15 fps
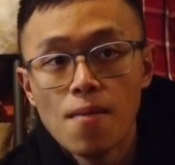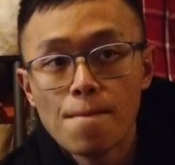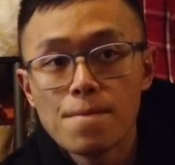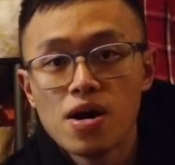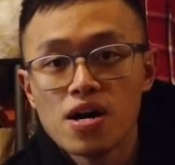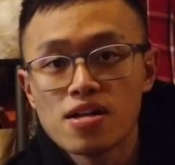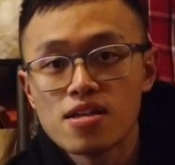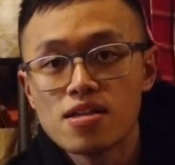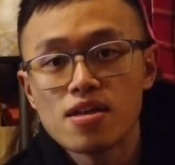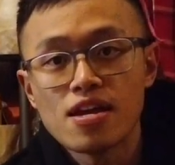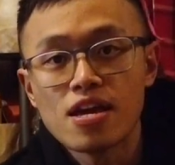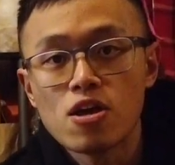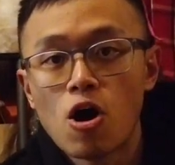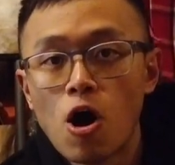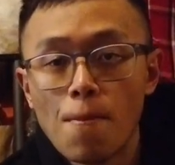but
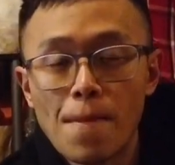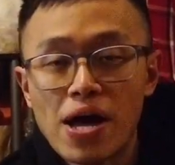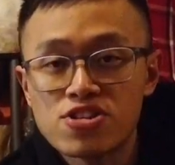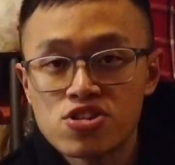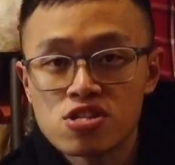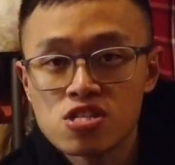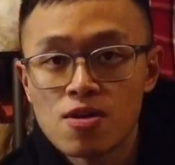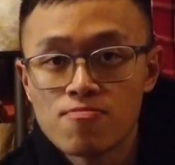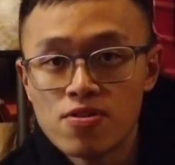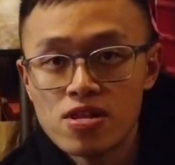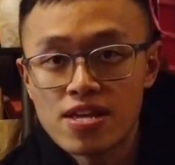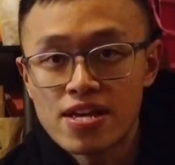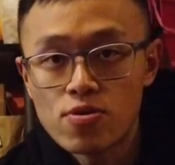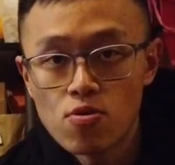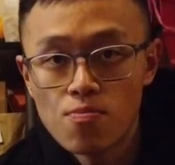it all matches up
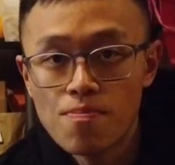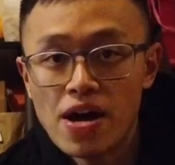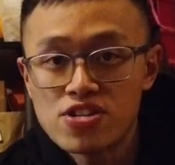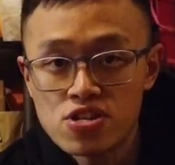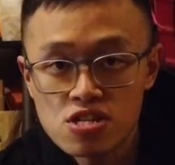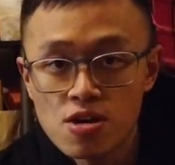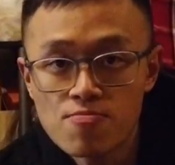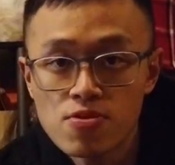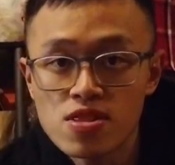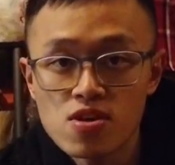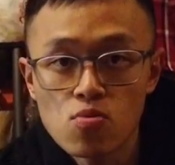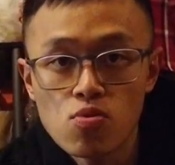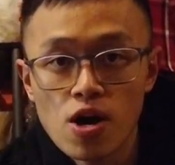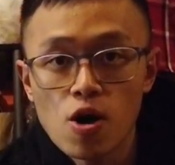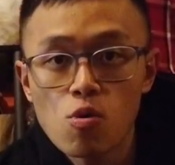really
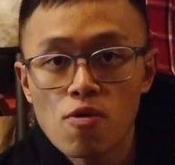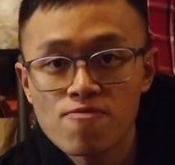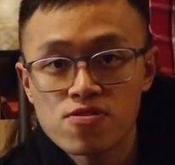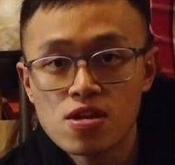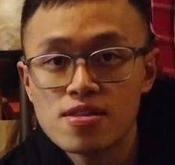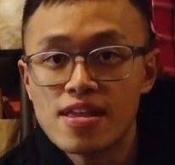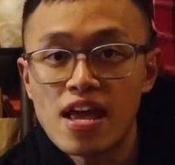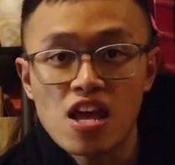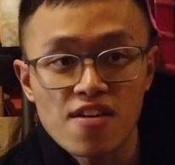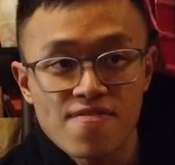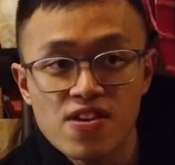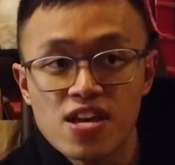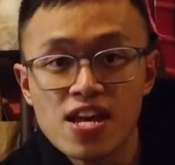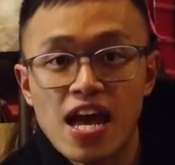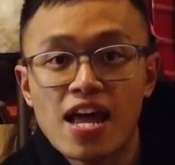well with the
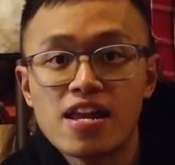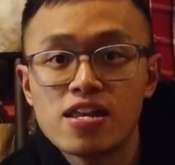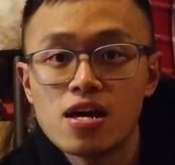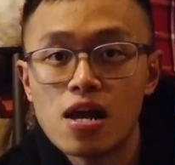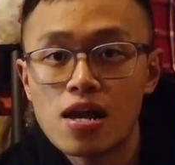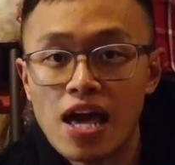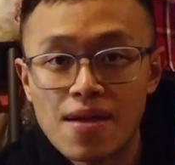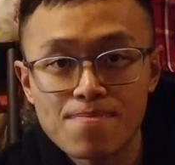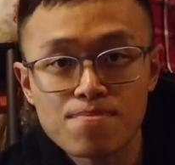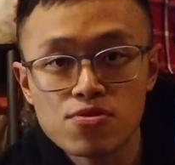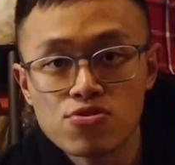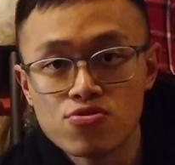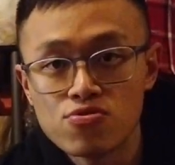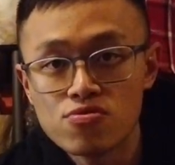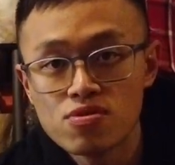navy and the light
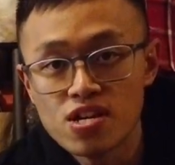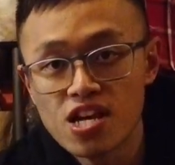blue